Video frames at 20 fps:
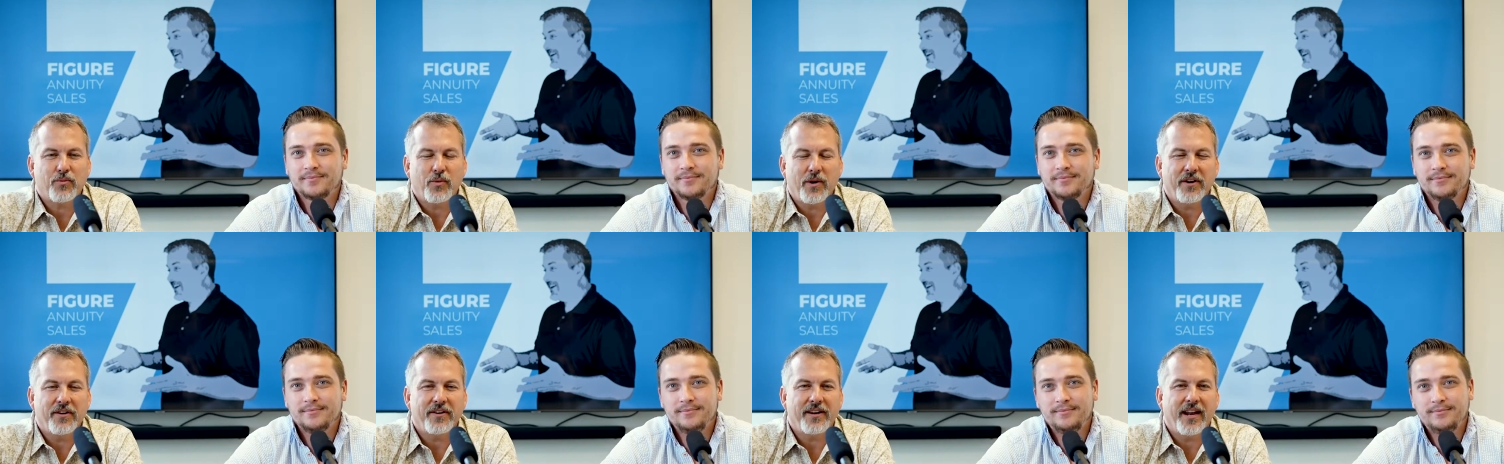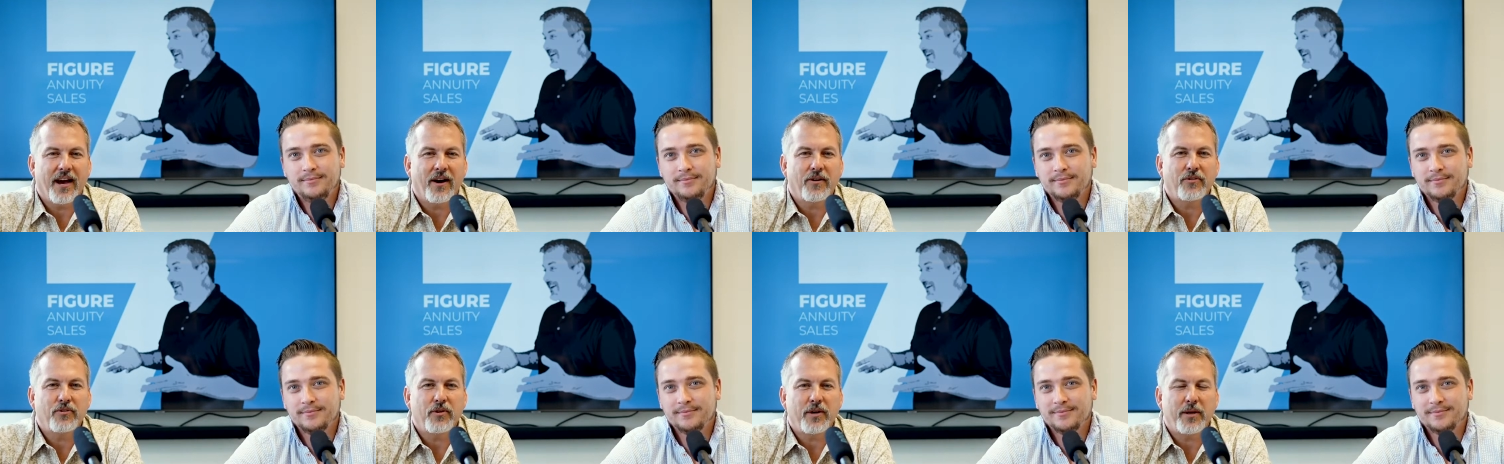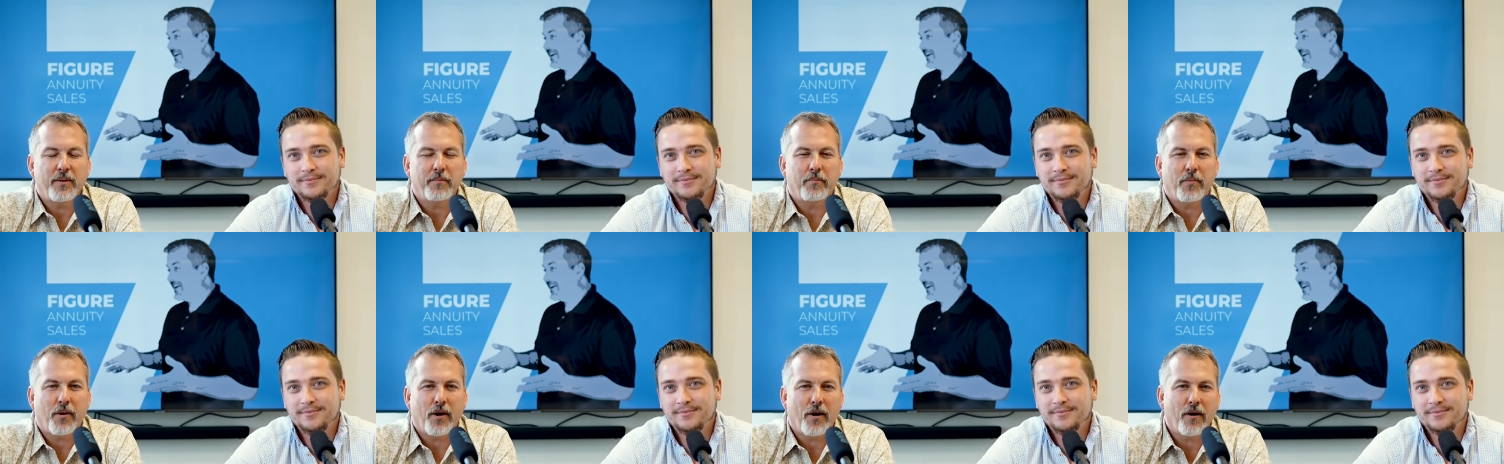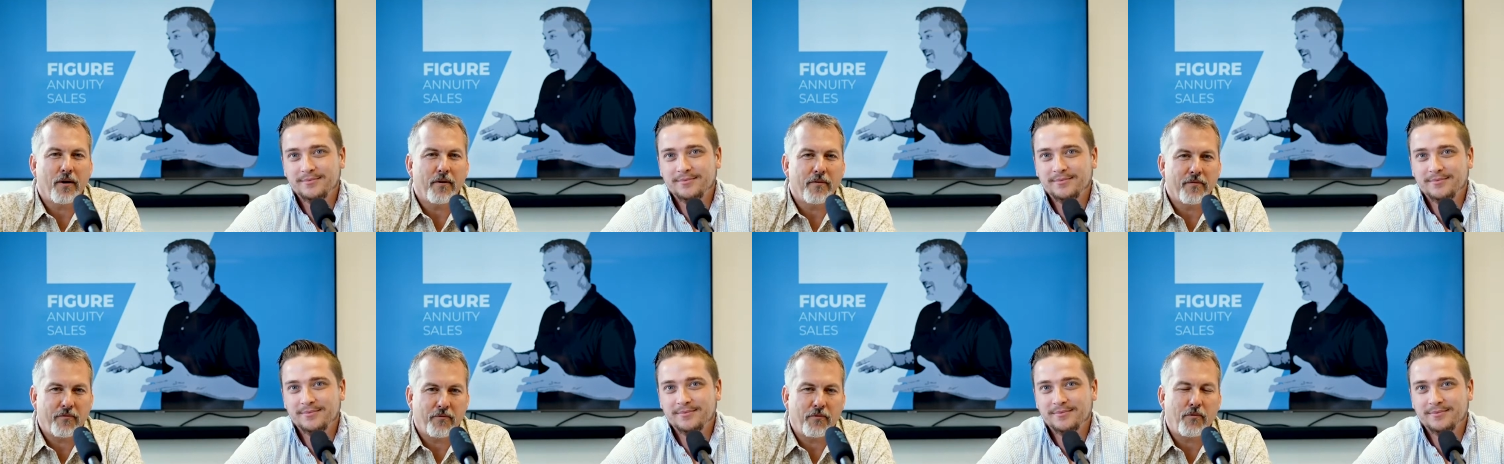Speaker 1: We are now doing
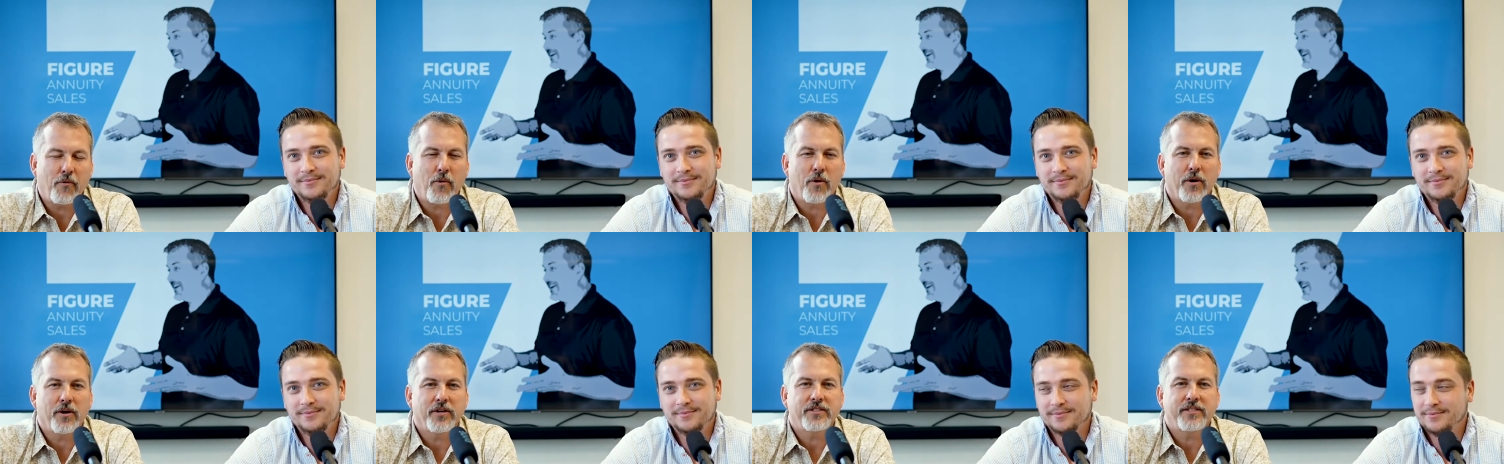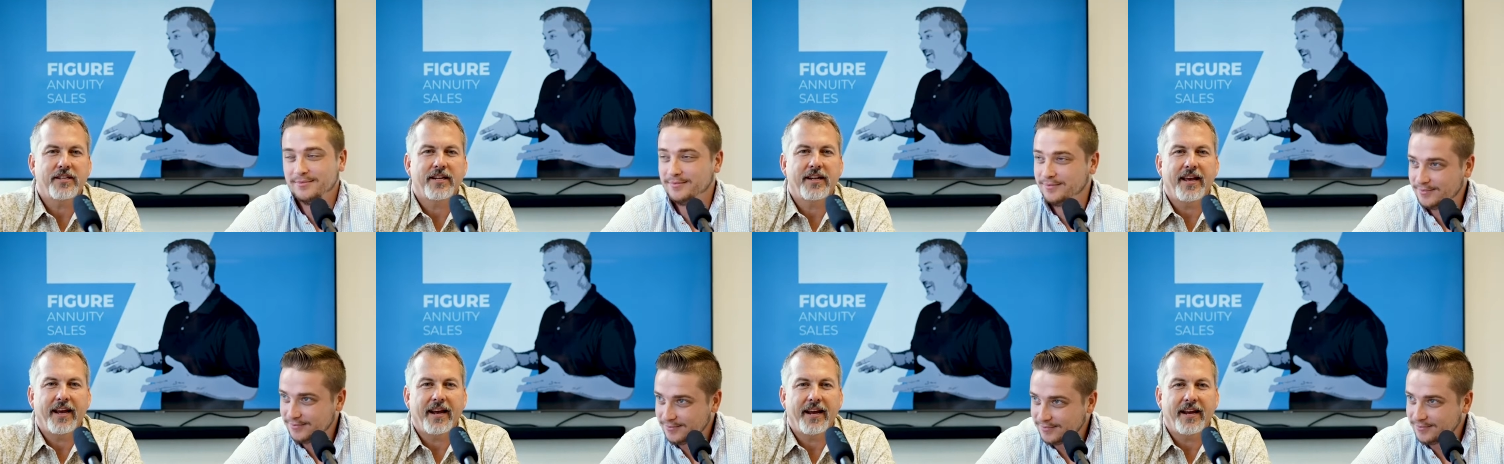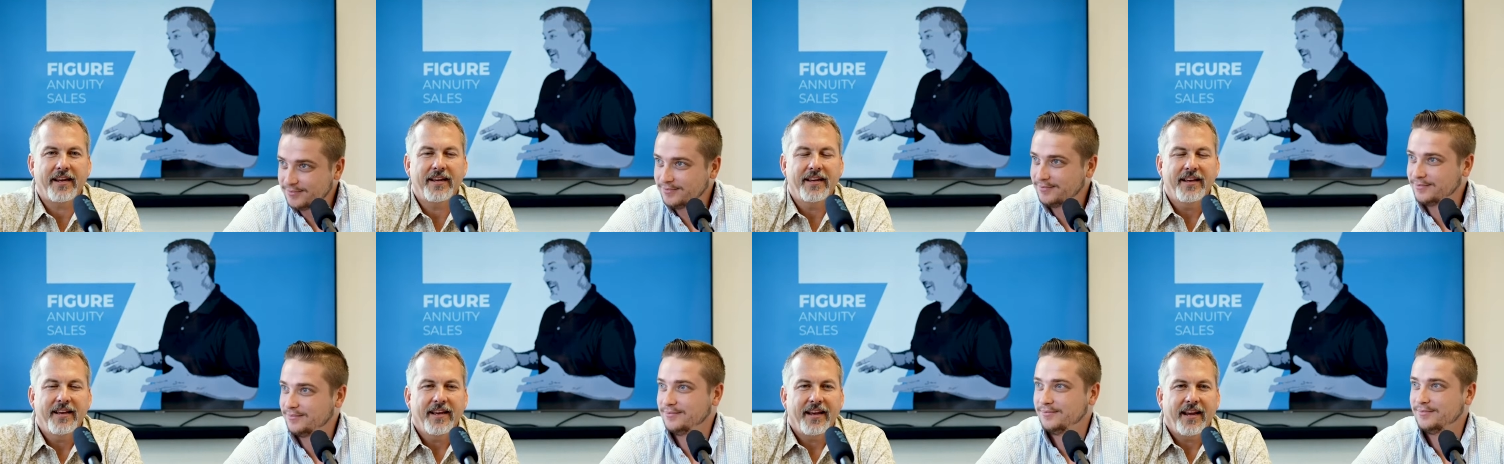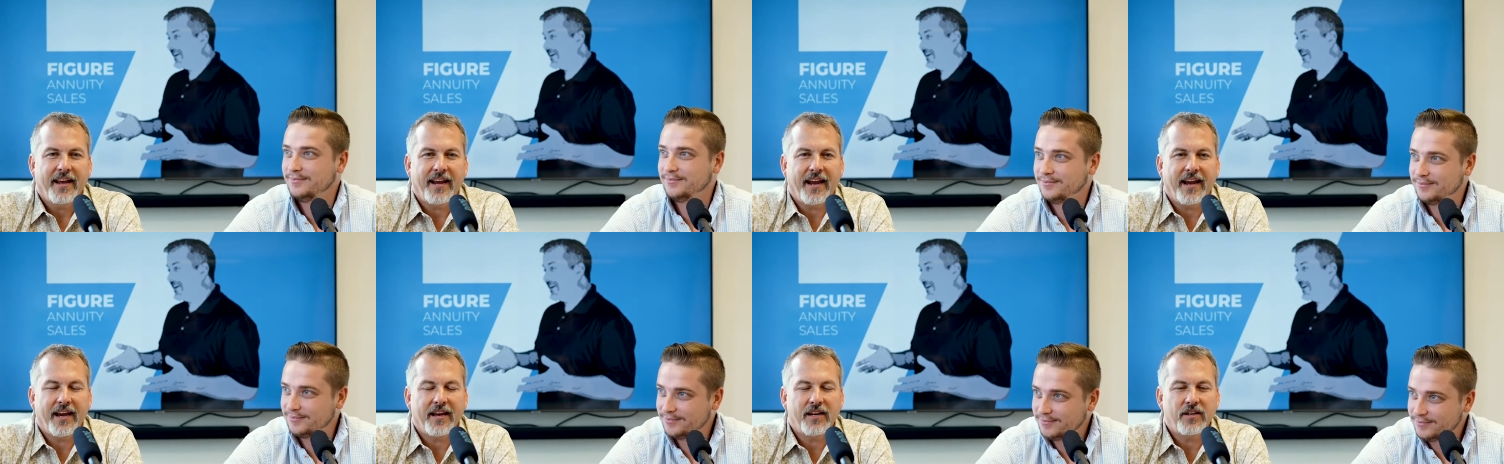part four today.
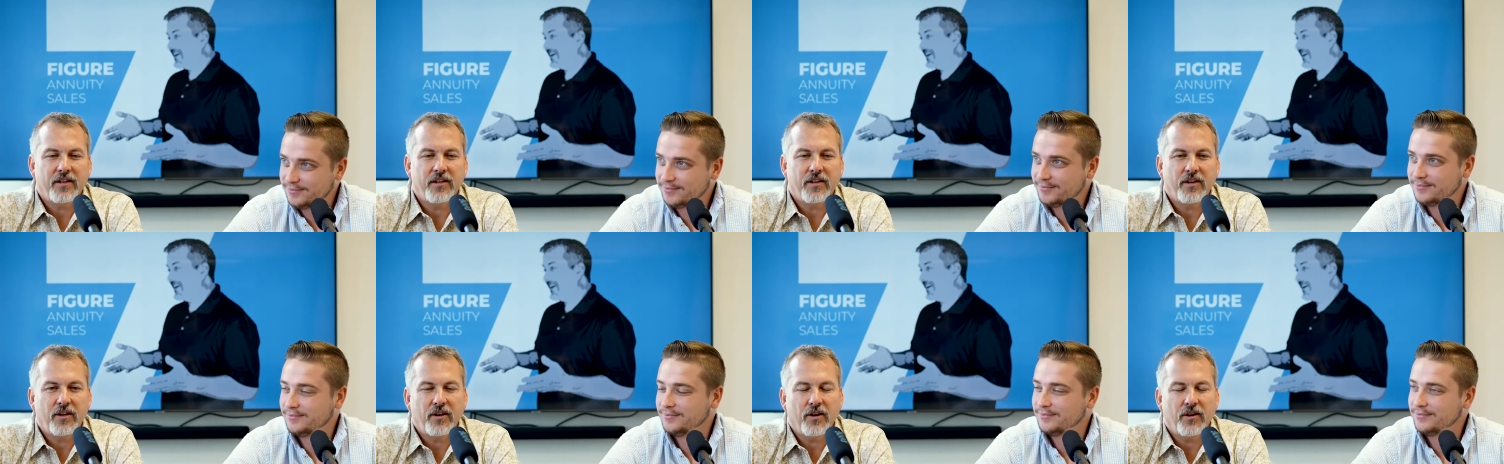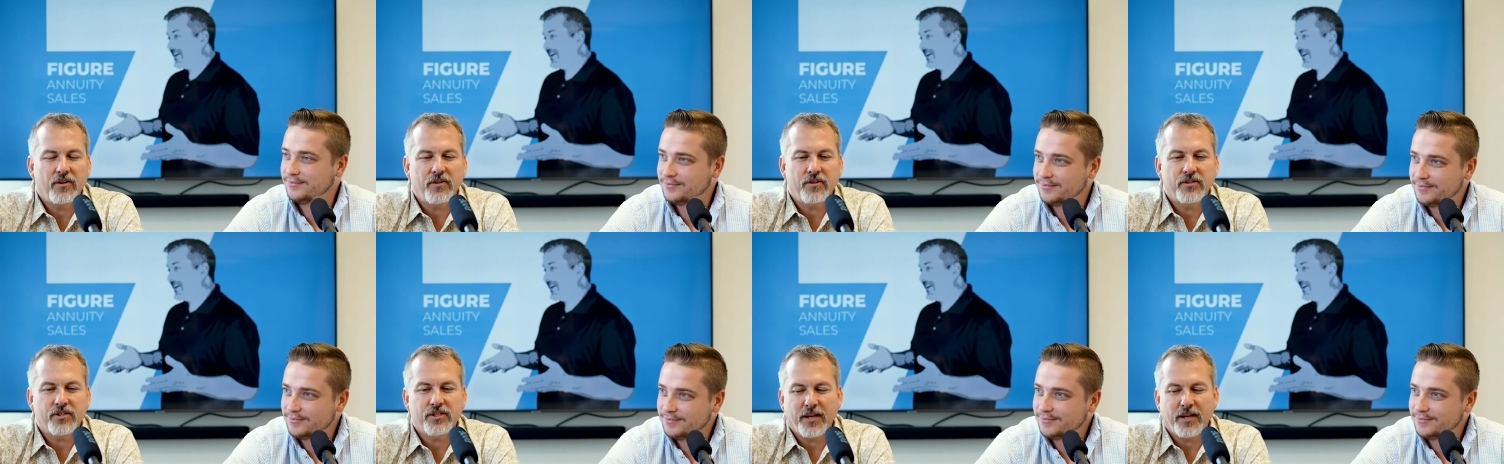And you know, there's